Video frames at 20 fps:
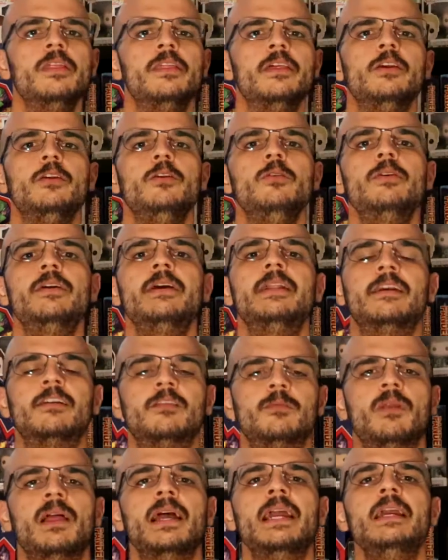that you can
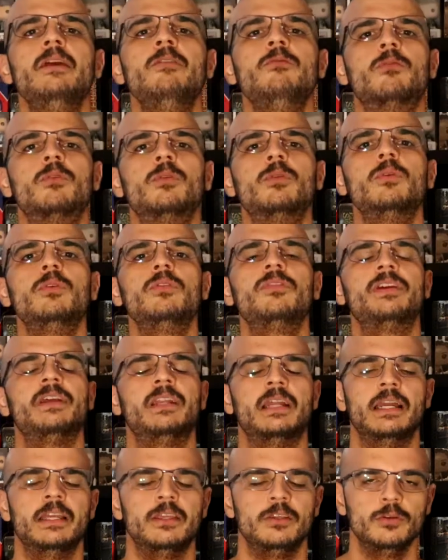explain rules in
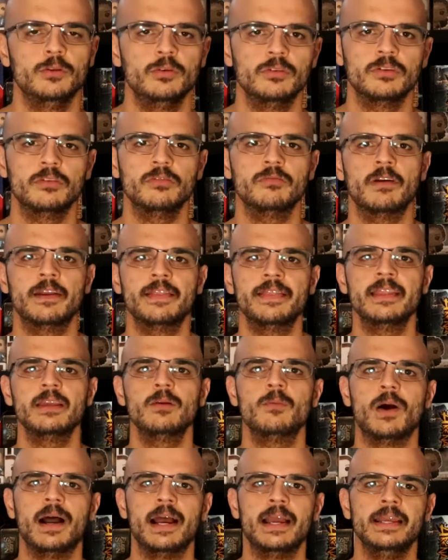a user-friendly
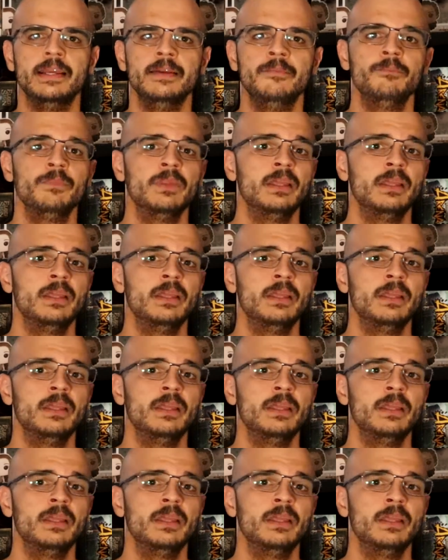way,